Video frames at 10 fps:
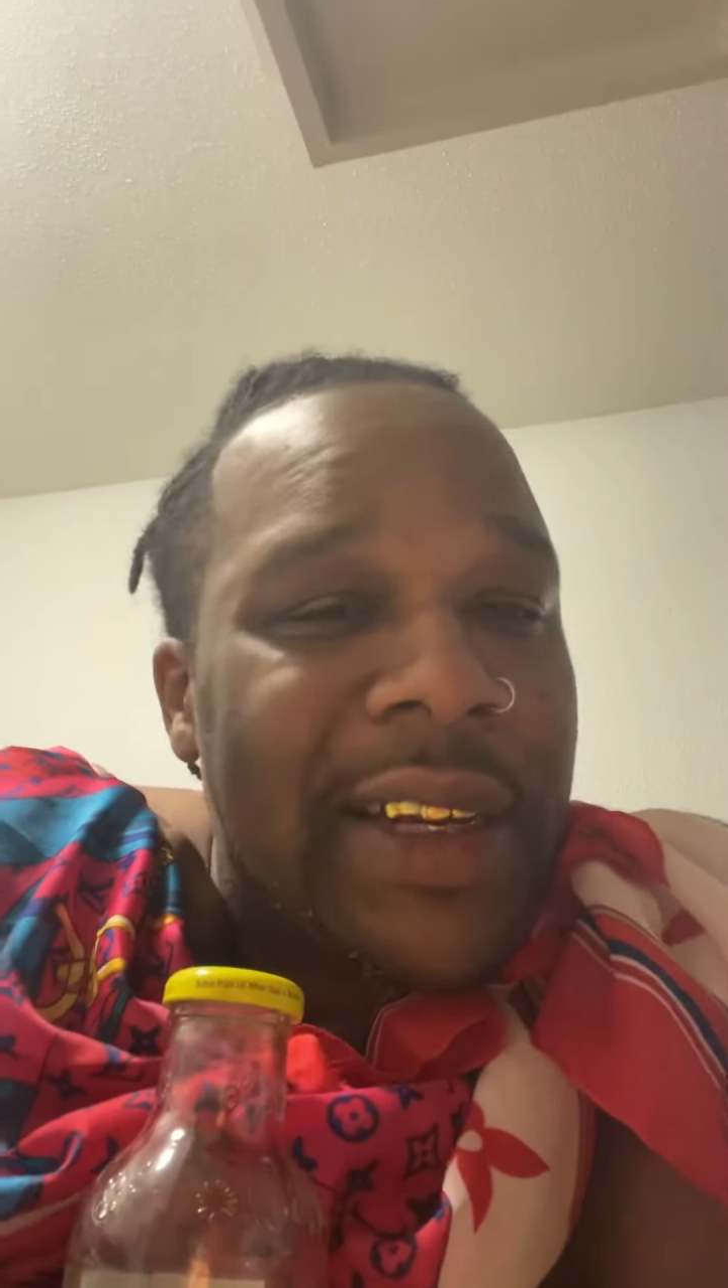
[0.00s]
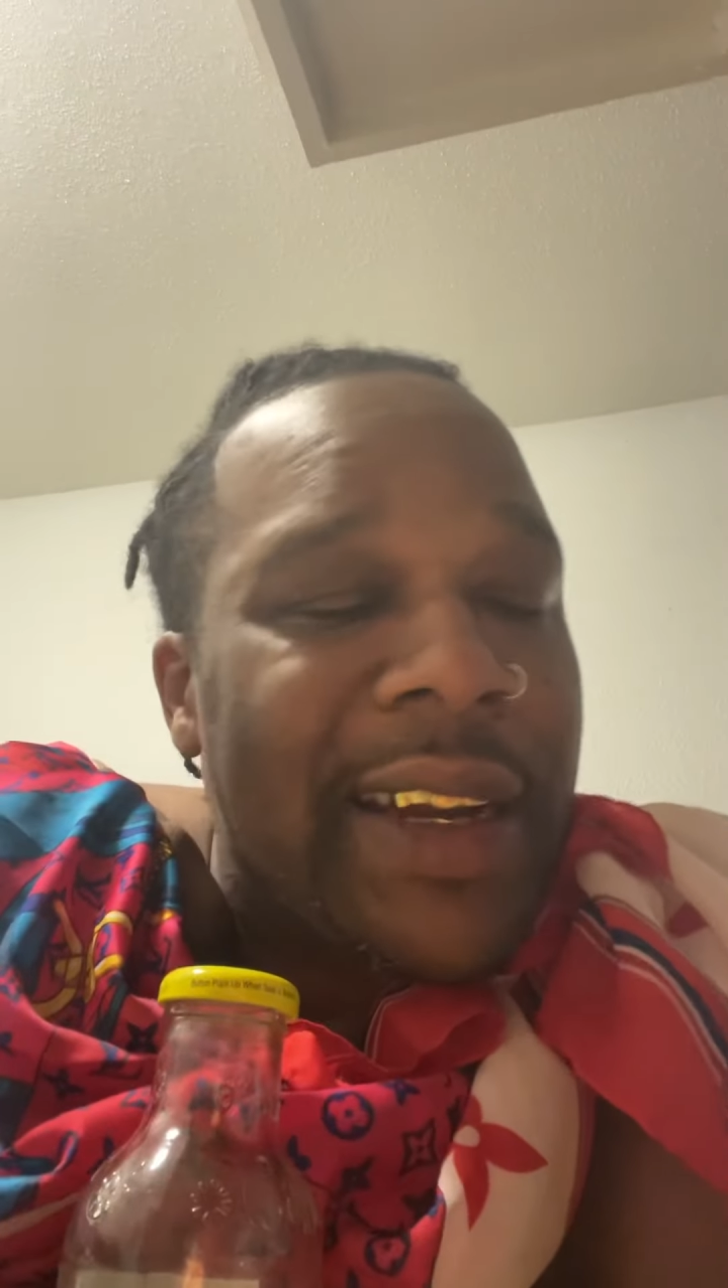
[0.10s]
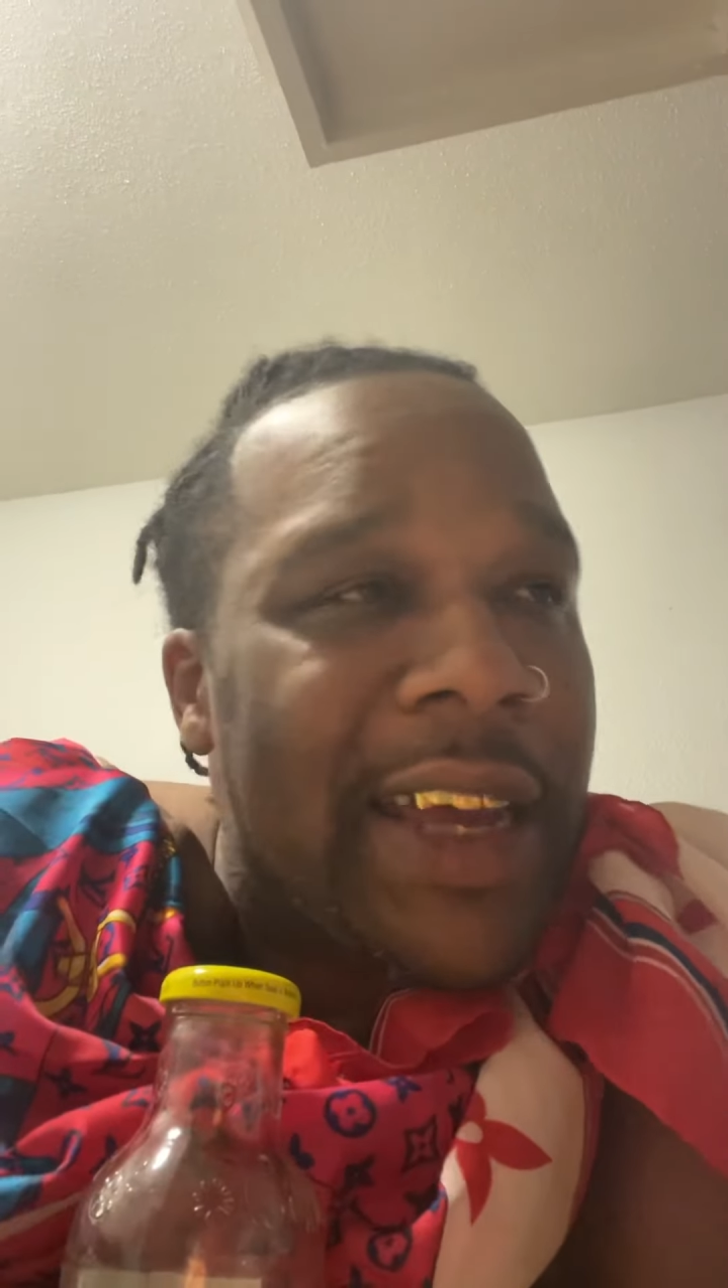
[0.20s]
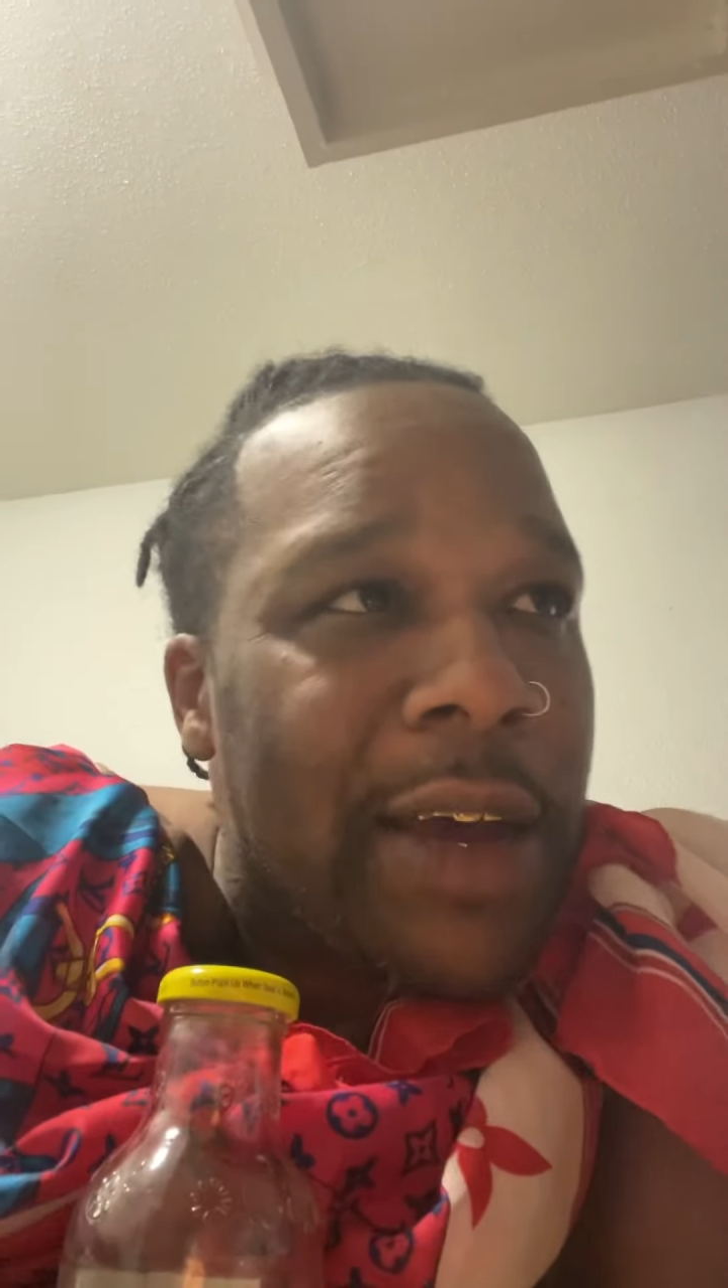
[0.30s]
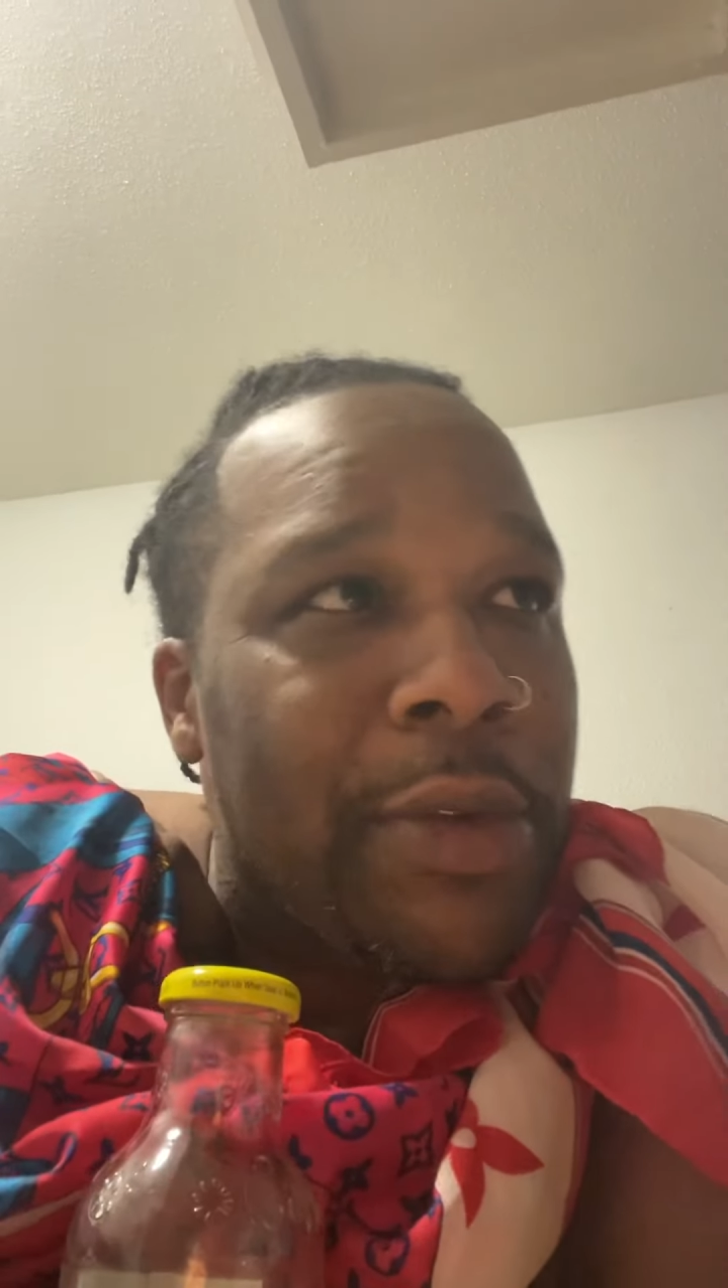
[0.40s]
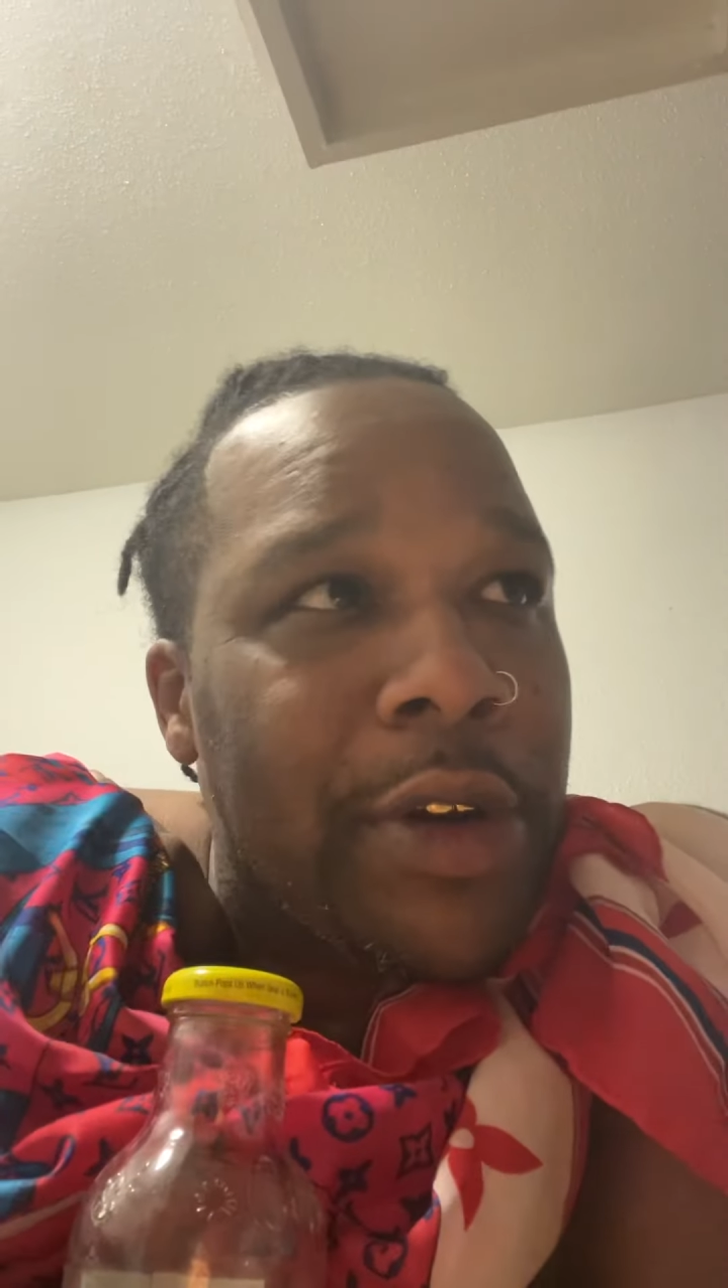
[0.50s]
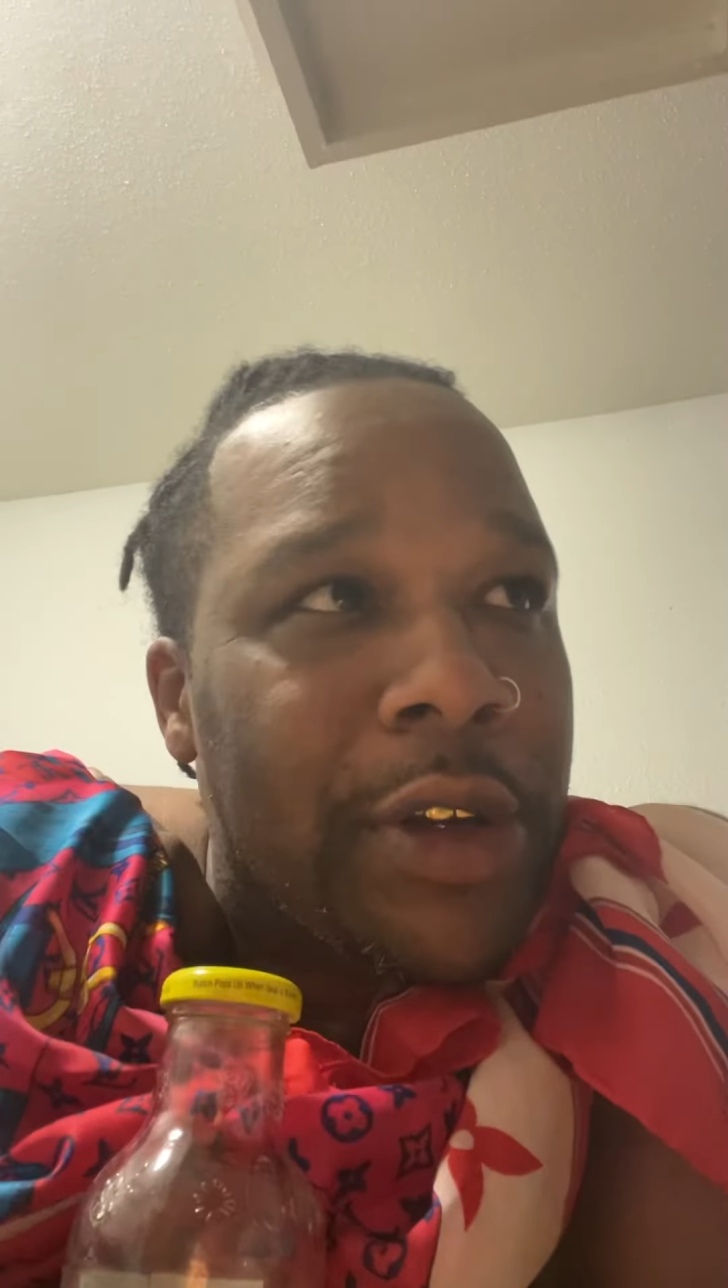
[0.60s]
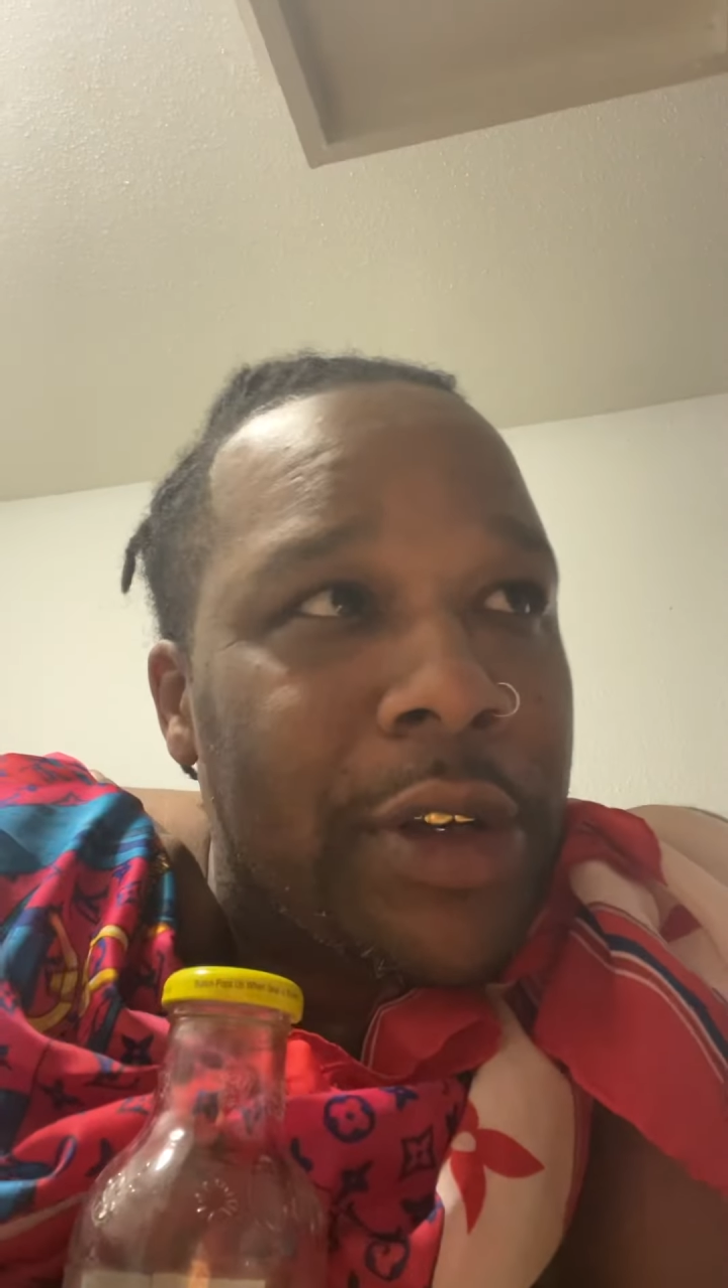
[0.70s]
glamour,